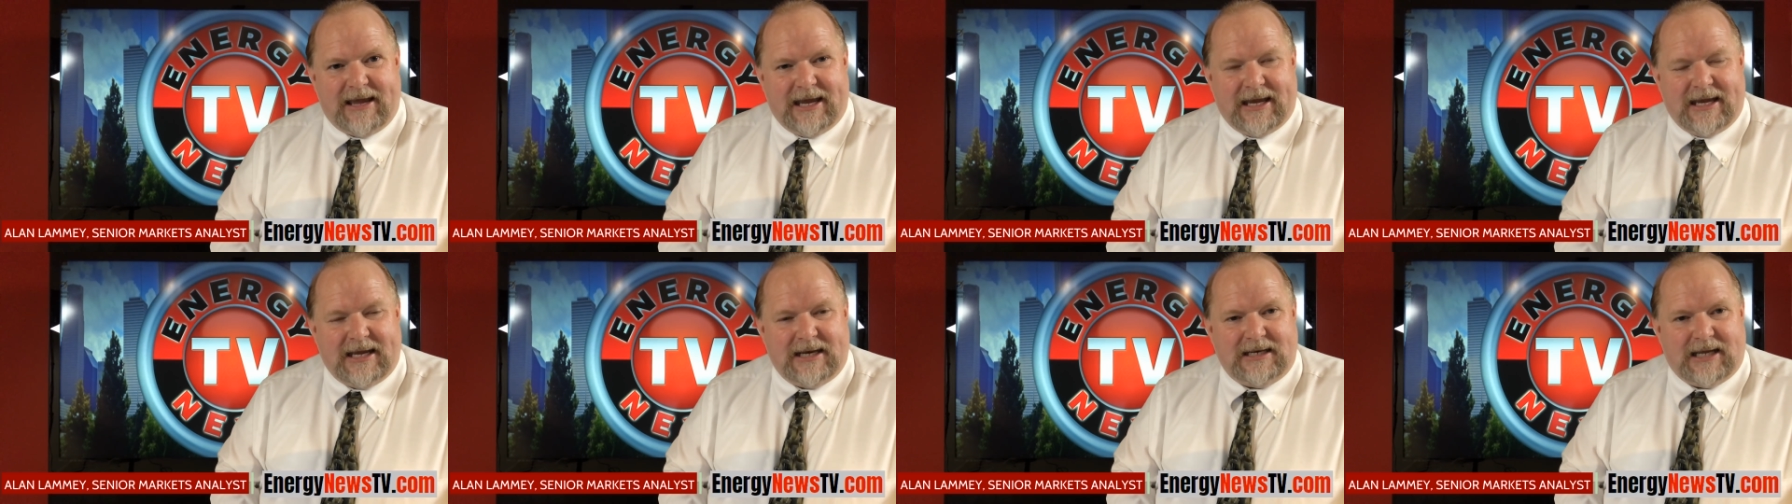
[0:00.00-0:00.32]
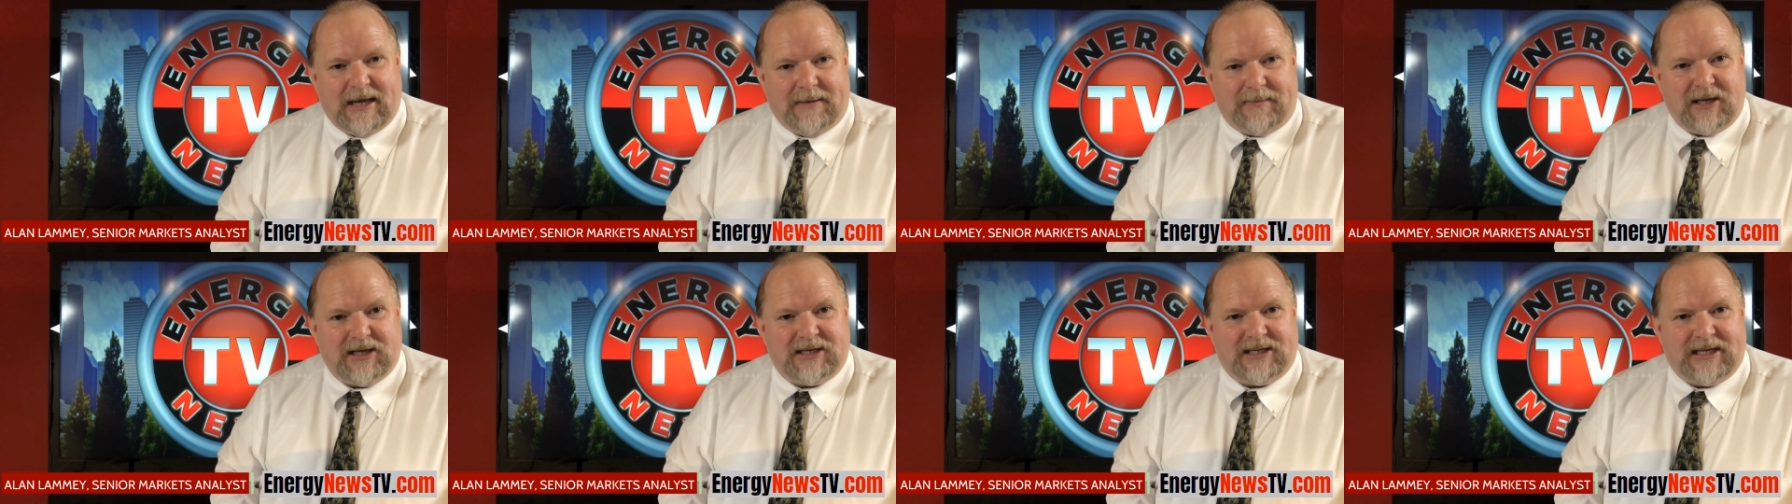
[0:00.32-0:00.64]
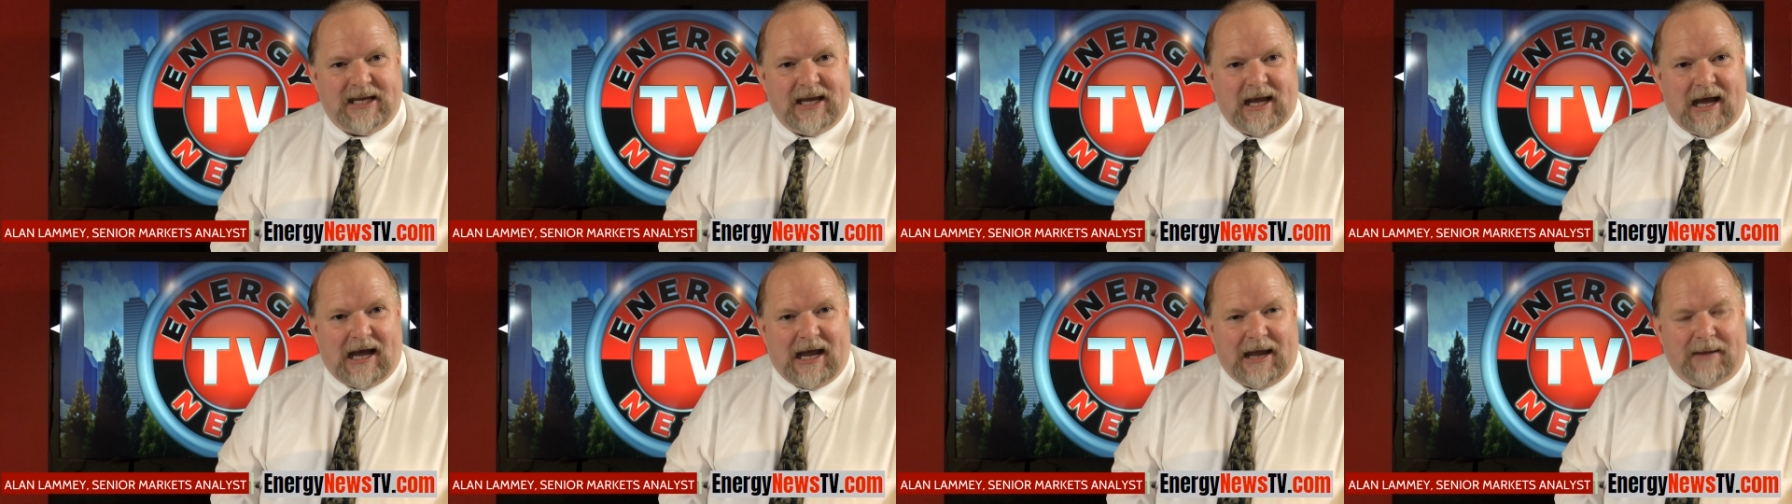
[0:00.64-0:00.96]
in
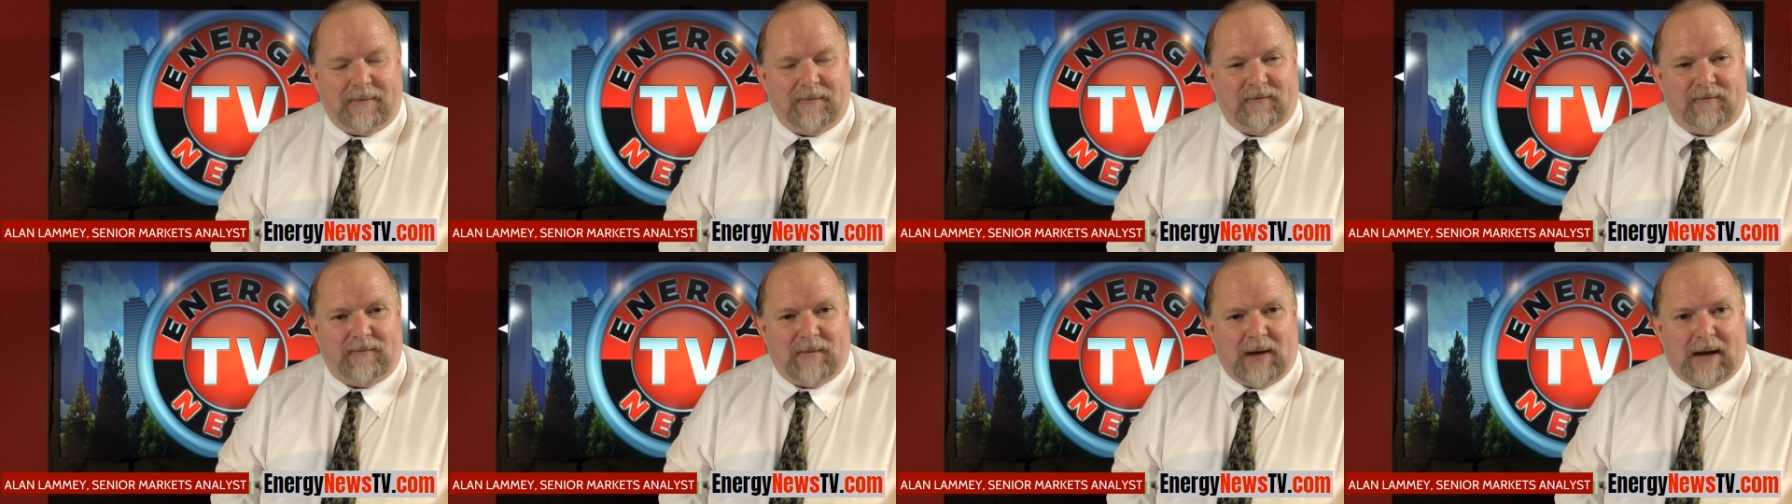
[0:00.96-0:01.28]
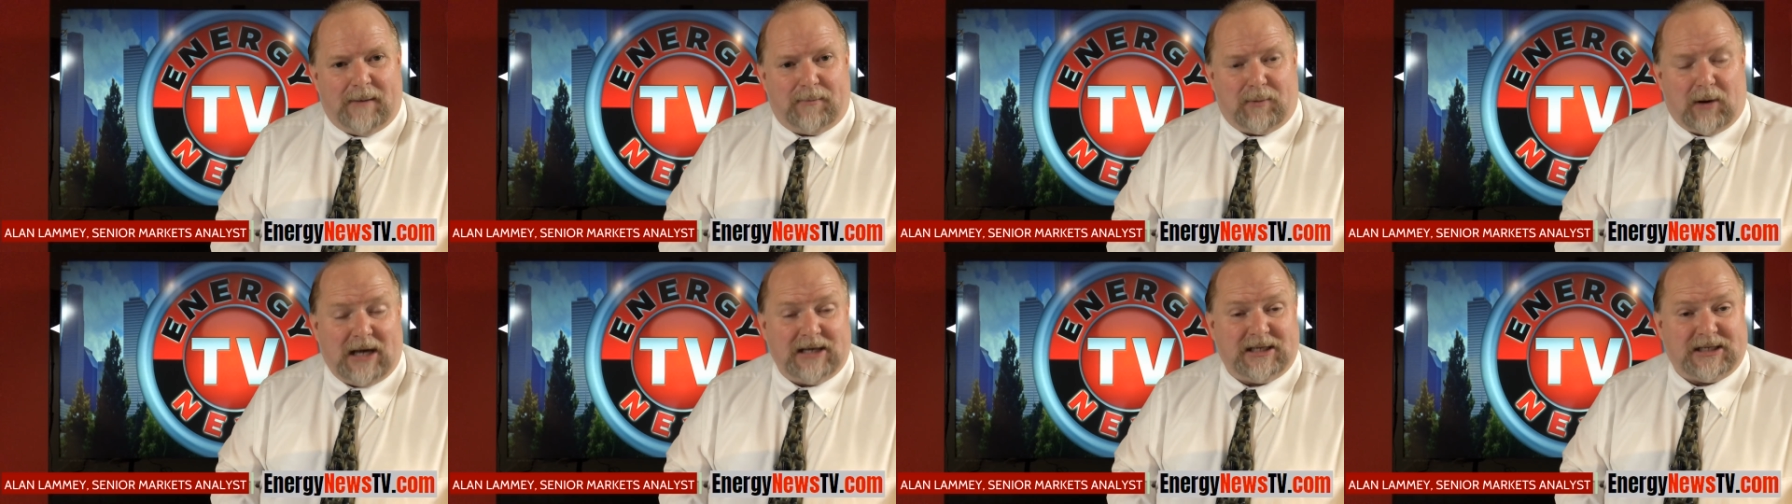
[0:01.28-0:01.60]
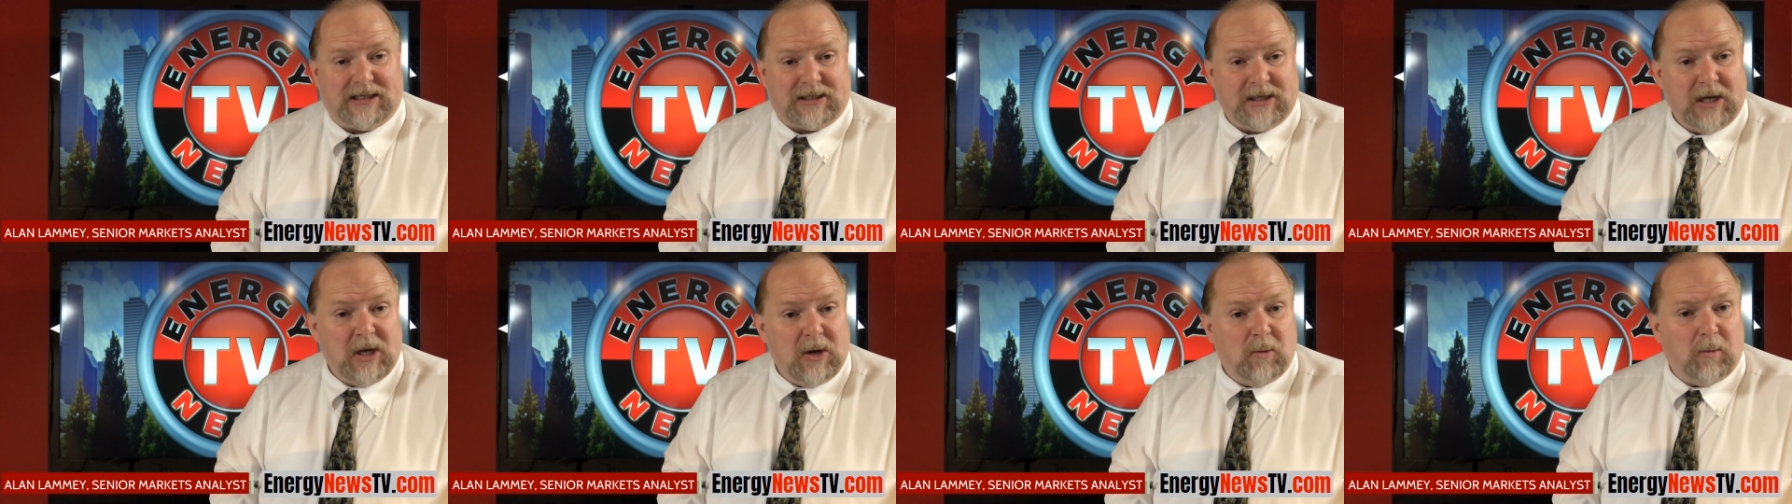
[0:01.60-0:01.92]
WTI
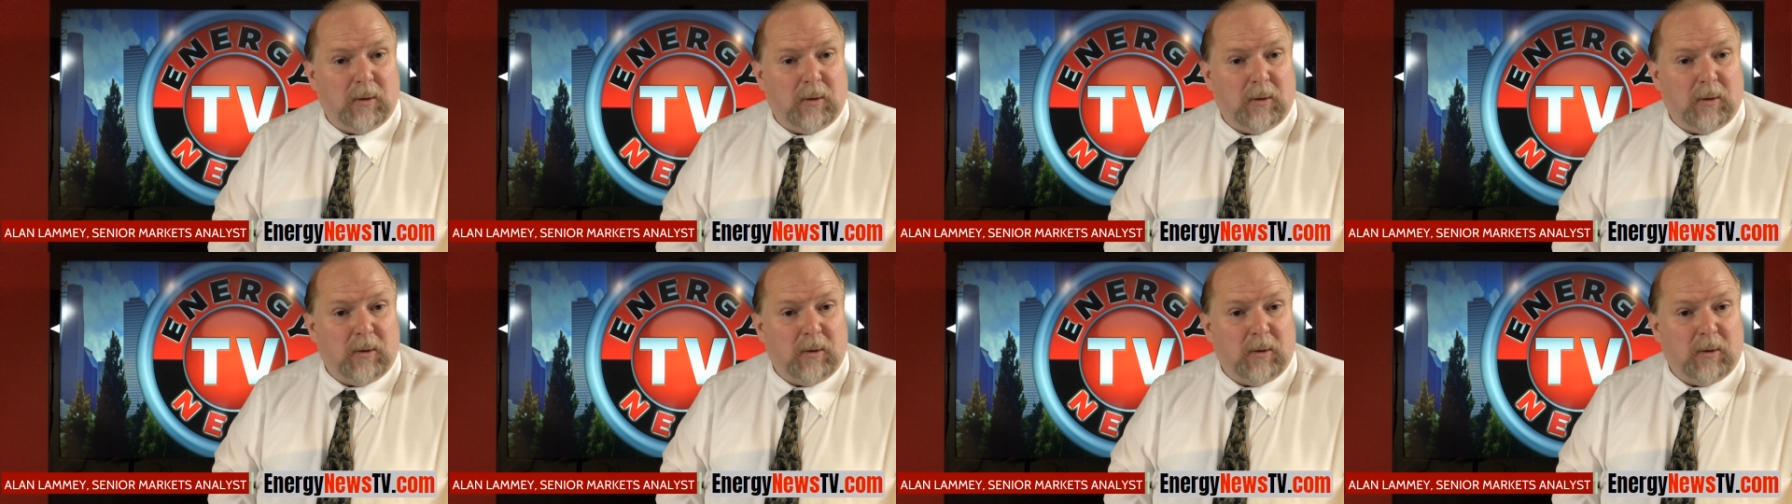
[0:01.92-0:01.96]
prices?